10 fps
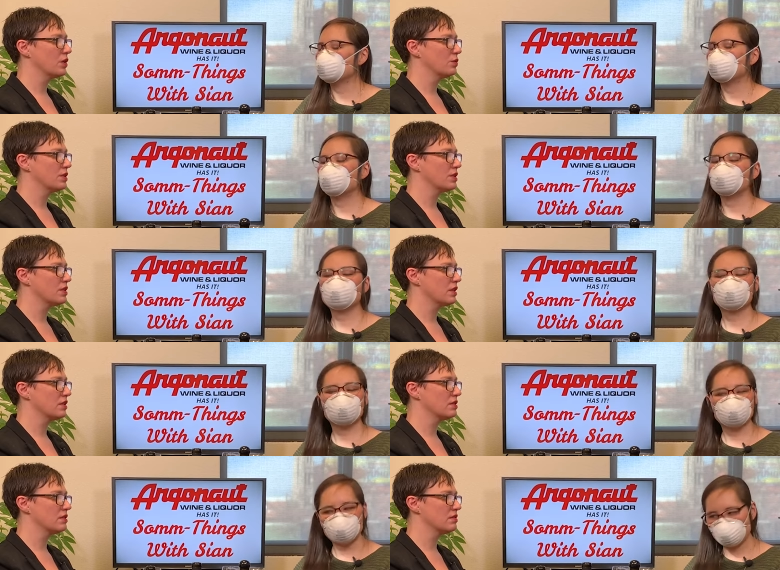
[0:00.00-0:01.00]
Speaker 1: Or the
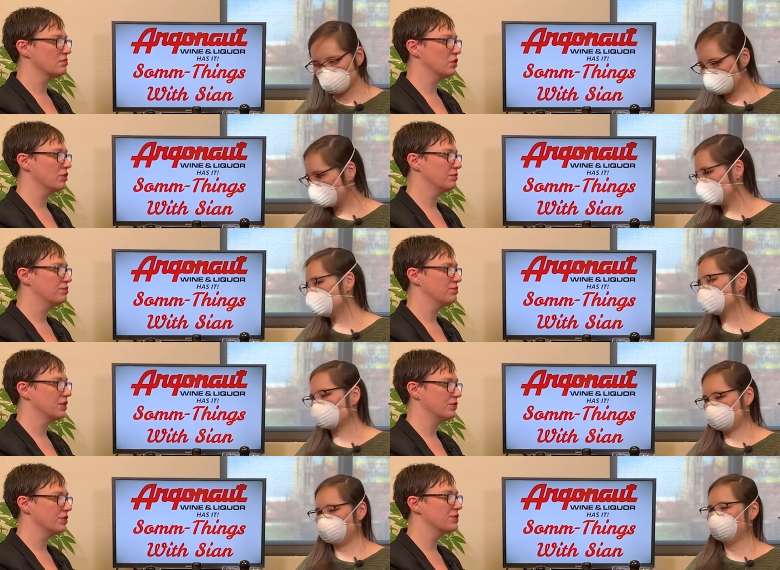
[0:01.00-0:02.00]
stylistic Very
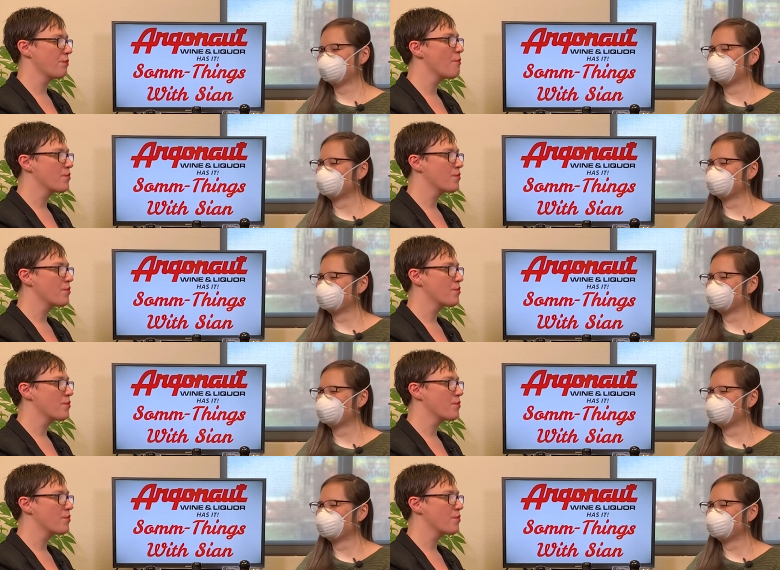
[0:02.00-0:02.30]
different.